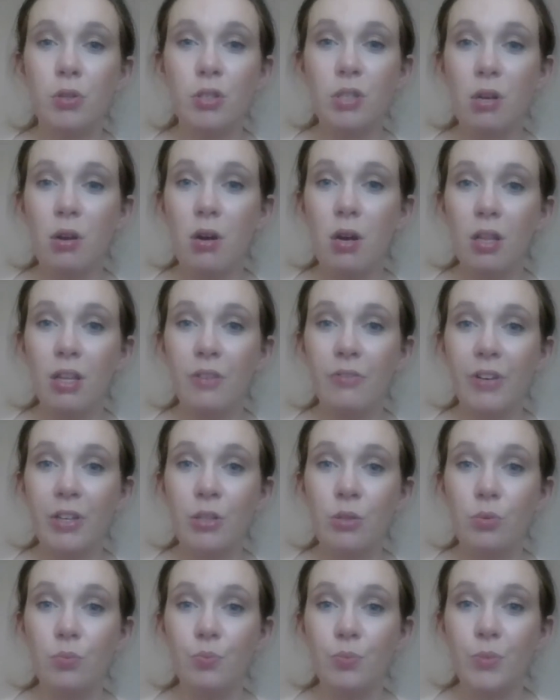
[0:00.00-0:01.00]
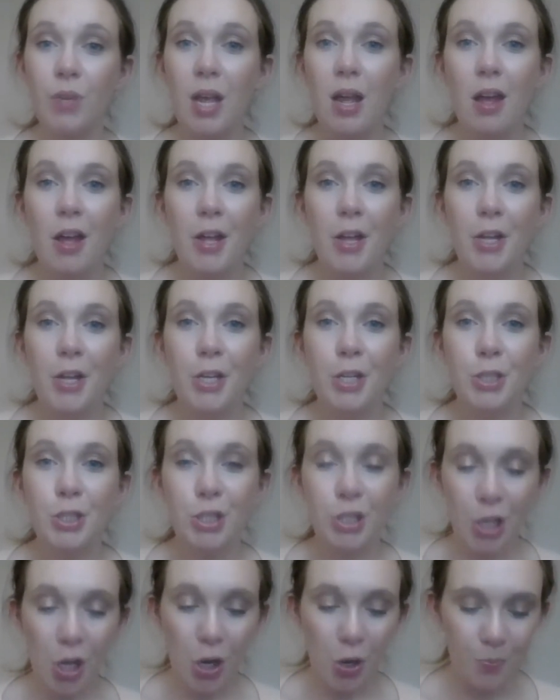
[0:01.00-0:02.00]
a haul if I do.
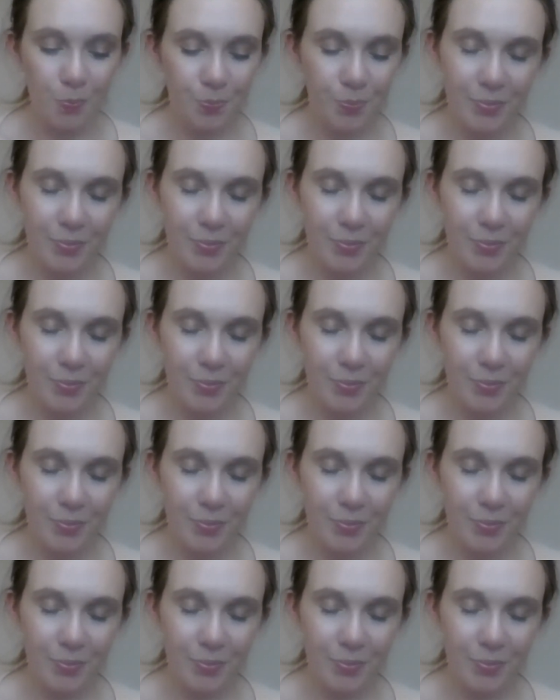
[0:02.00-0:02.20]
So,